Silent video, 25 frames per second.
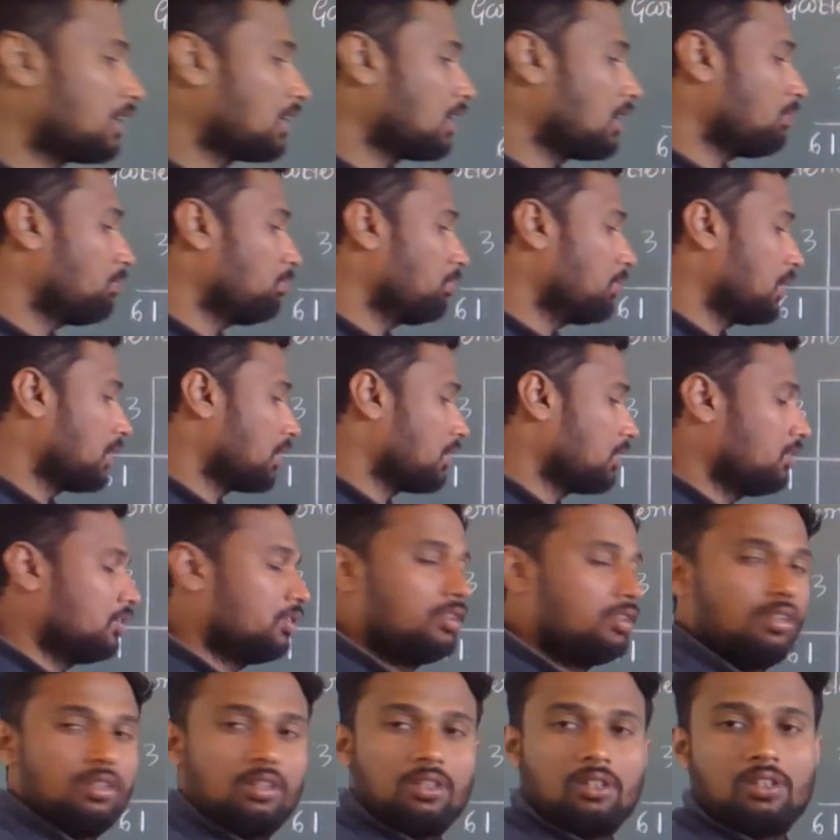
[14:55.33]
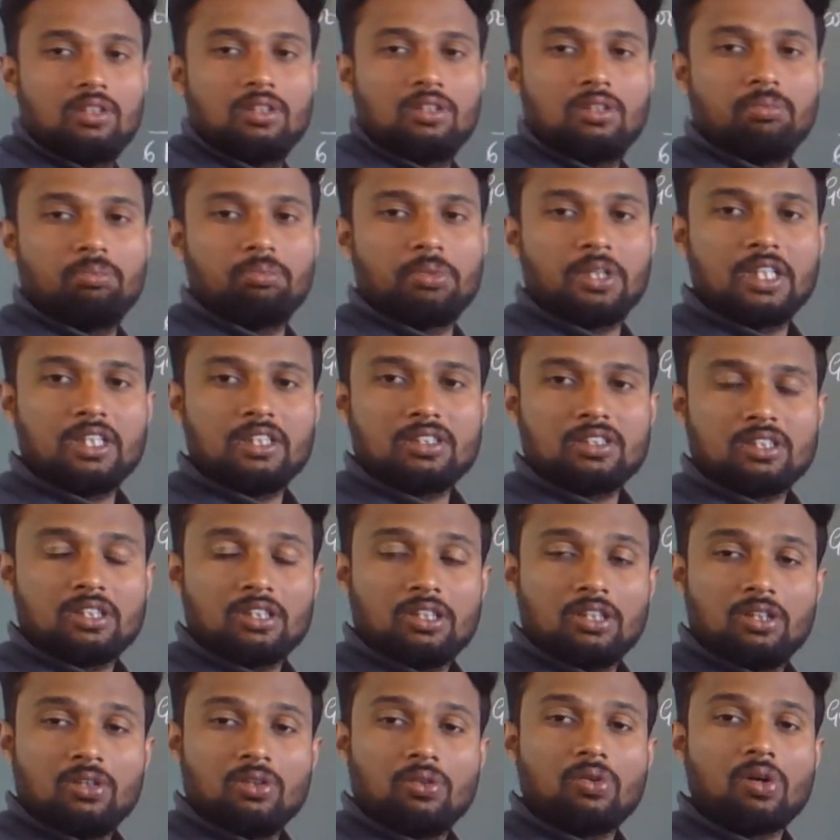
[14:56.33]
number. Means
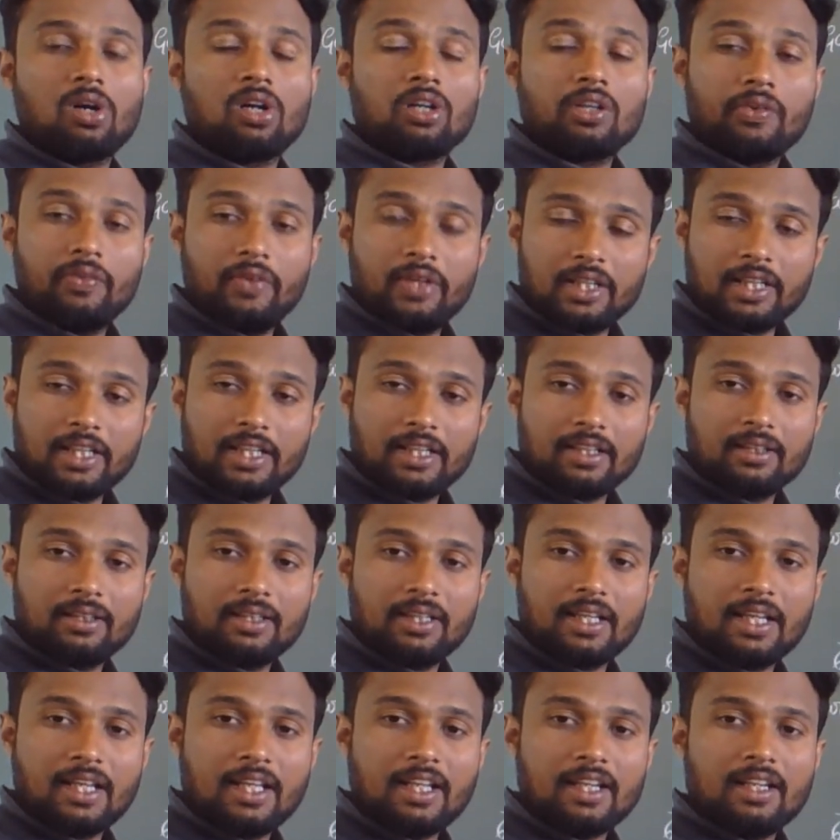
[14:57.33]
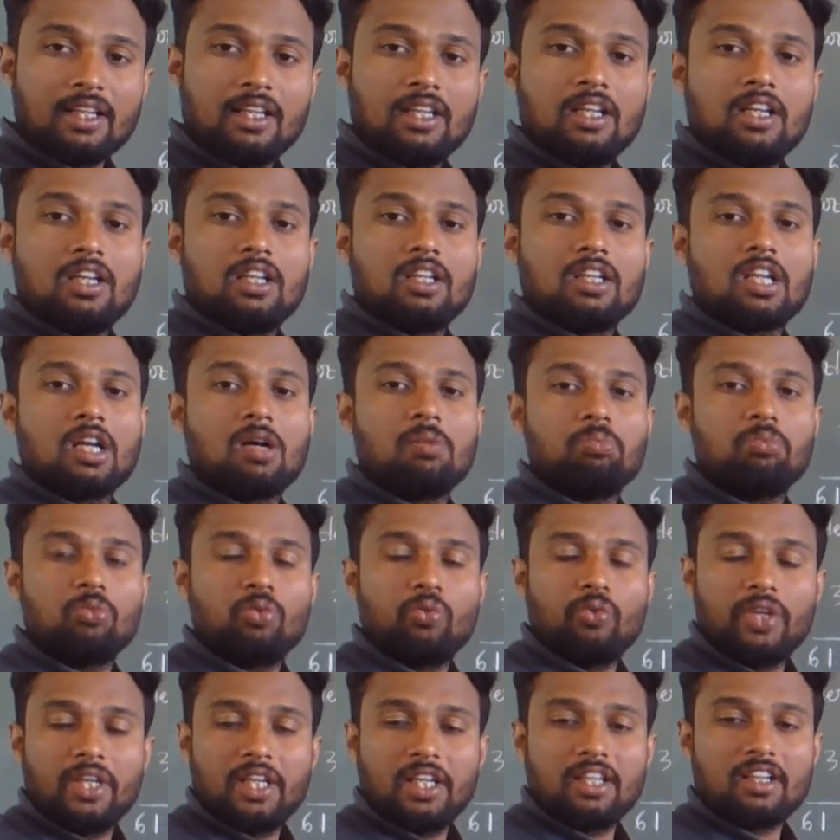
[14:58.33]
what you will get there?
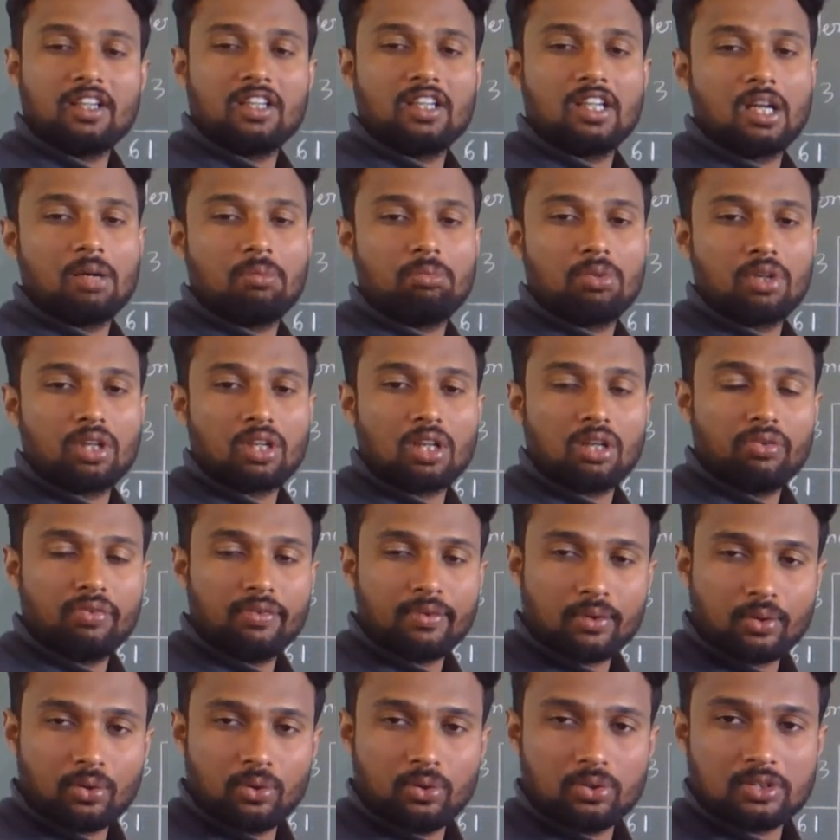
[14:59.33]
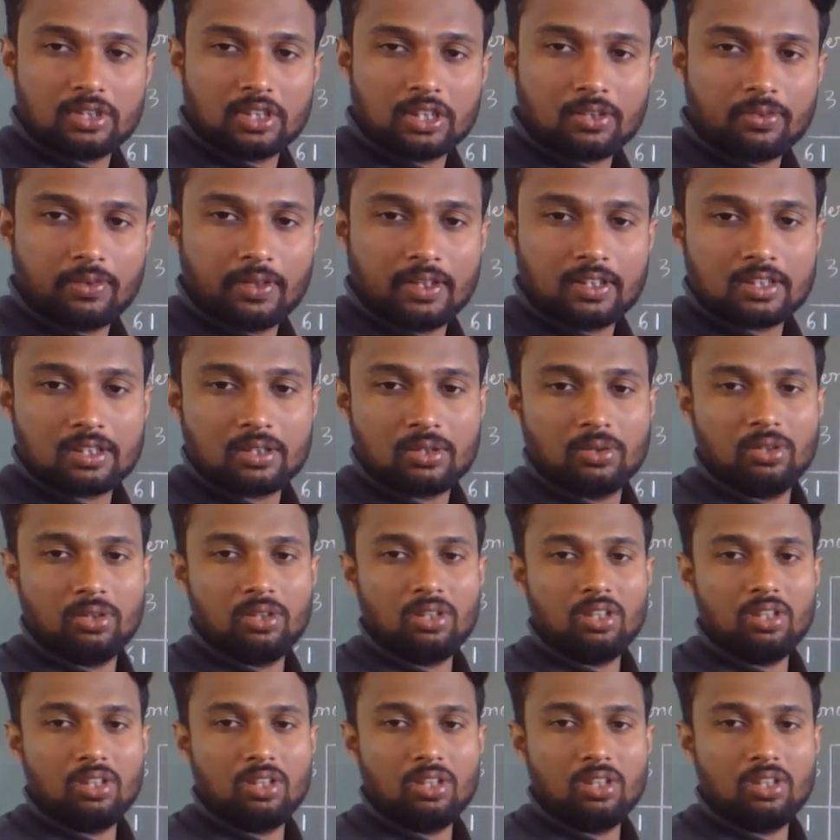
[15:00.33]
Where number of rows equals to